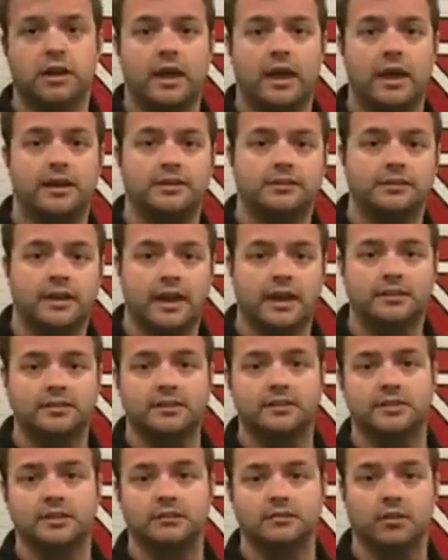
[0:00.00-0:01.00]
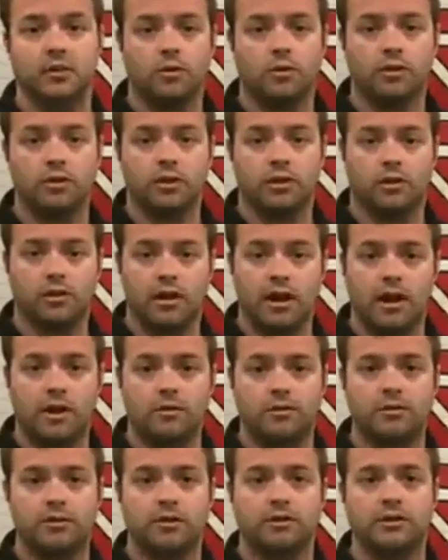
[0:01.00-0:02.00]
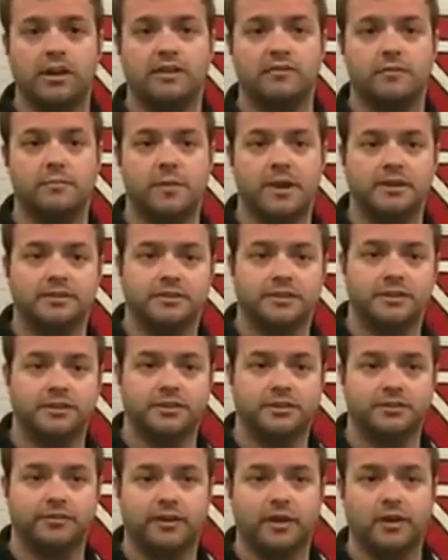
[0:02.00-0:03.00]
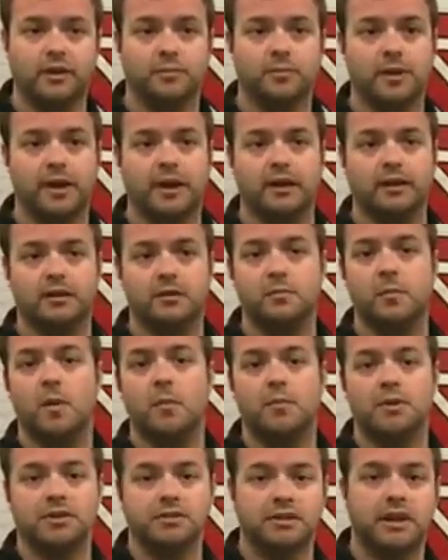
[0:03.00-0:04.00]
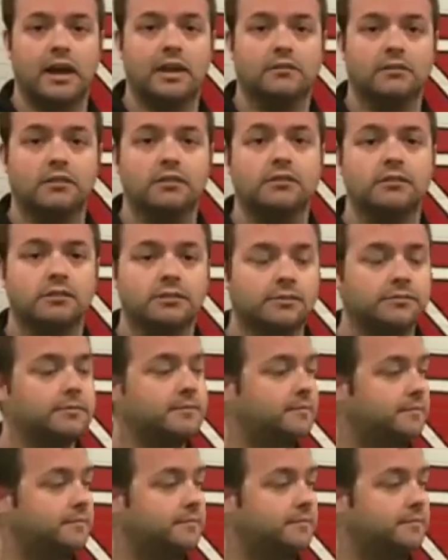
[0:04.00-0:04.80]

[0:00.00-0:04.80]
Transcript: As the casket's going to lowered in the ground, it'll have a message followed by a moment of silence.